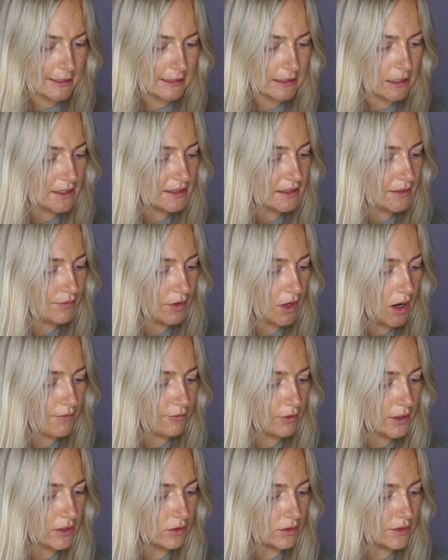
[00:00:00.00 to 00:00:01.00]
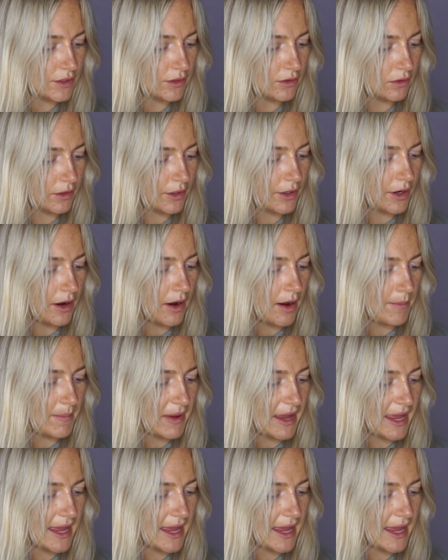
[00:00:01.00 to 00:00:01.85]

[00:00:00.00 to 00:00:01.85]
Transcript: started recovery not too long ago, and my